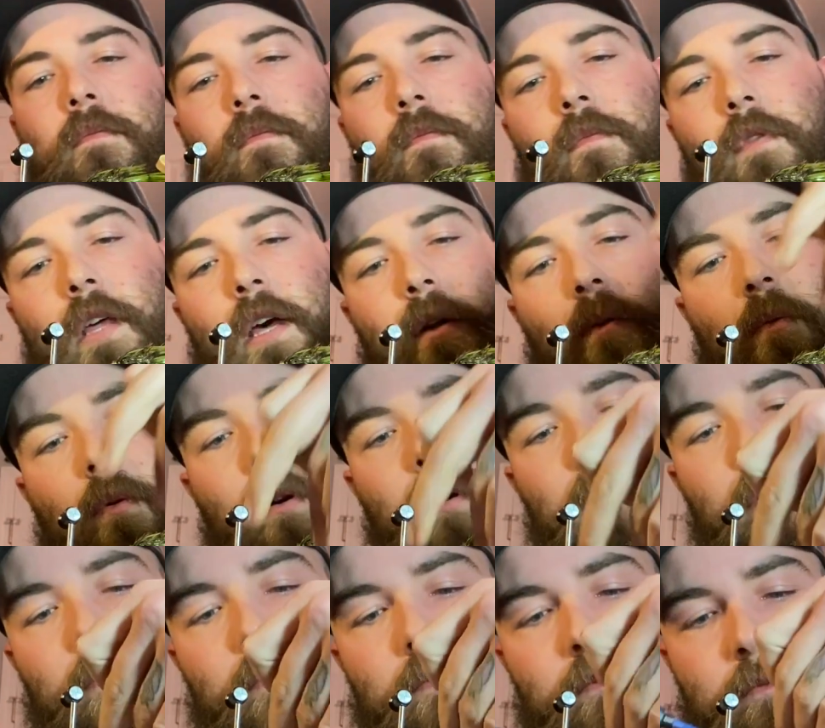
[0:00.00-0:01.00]
that'll work.
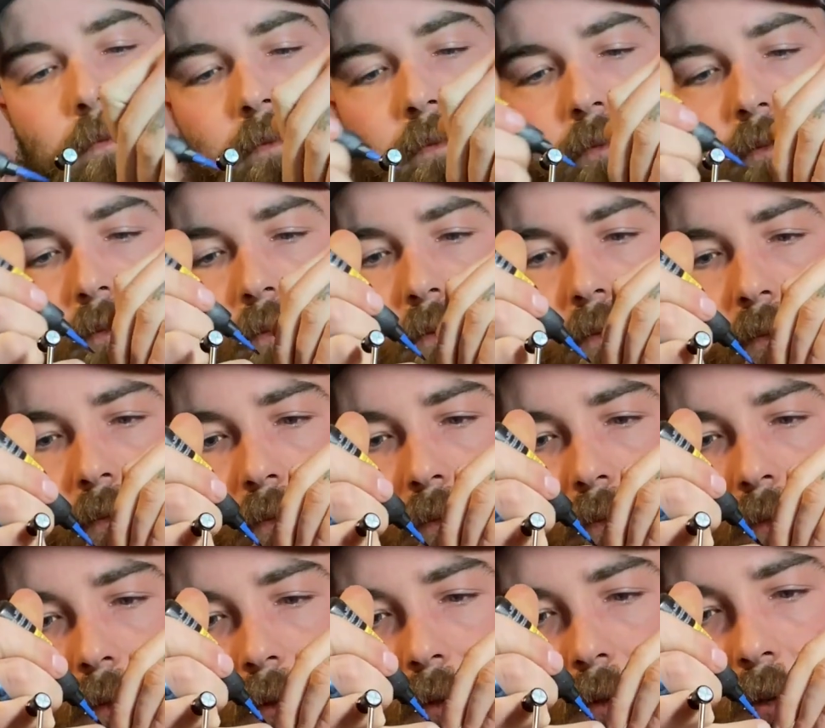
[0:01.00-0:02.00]

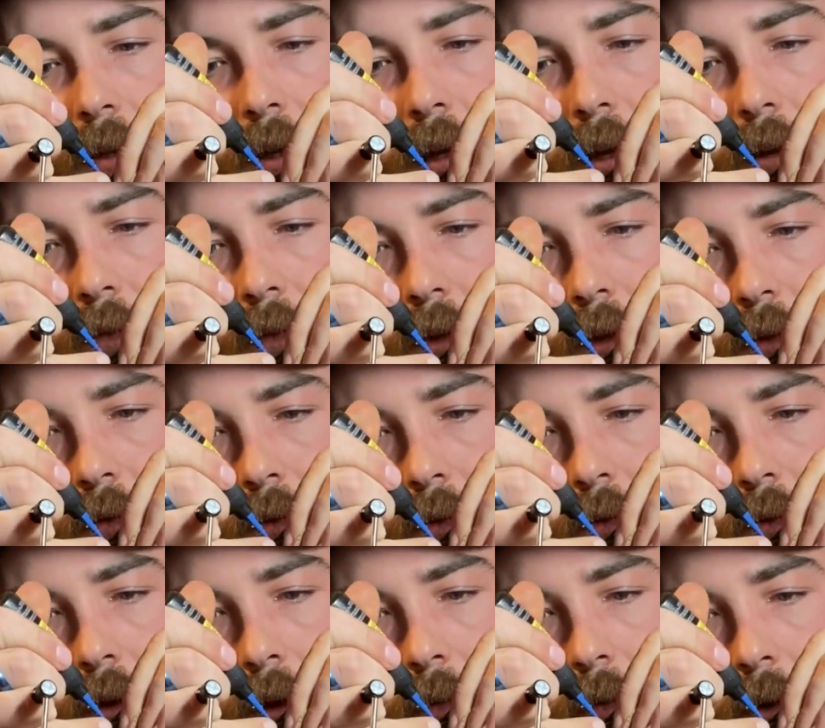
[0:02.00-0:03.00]
If this one
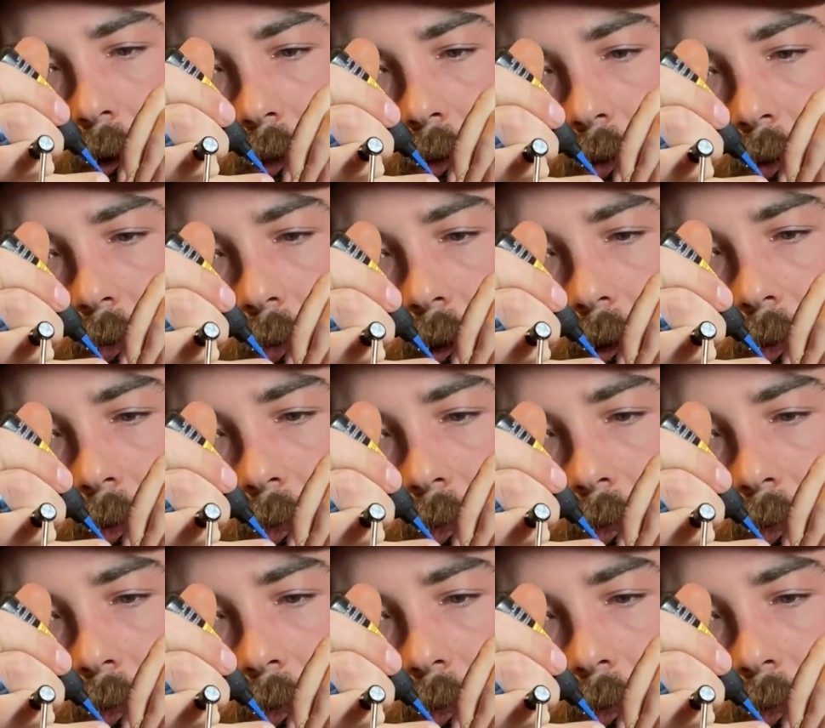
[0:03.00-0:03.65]
cooperates with me.